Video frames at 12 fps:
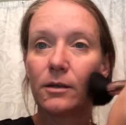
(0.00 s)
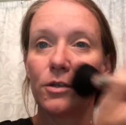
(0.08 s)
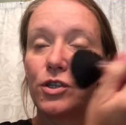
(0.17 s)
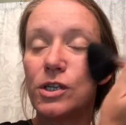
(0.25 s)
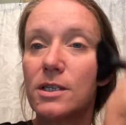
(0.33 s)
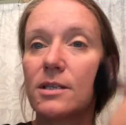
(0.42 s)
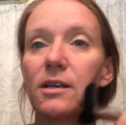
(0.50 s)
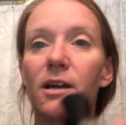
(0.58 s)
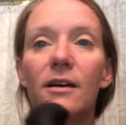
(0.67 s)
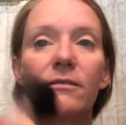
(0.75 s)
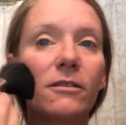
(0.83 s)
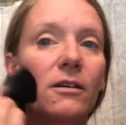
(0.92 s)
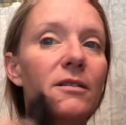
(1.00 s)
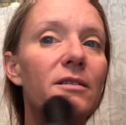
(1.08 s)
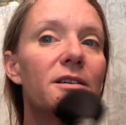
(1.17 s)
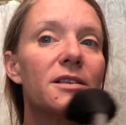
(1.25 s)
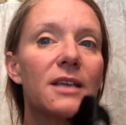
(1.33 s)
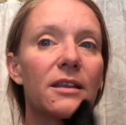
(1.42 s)
Just enough
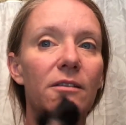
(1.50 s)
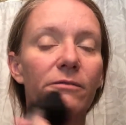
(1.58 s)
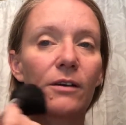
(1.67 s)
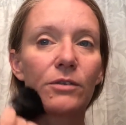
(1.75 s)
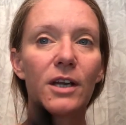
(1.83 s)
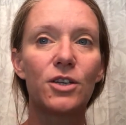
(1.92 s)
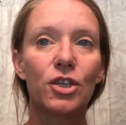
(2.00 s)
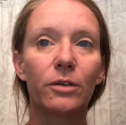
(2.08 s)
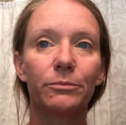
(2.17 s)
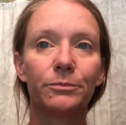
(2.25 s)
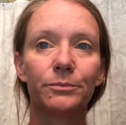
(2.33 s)
to set the foundation.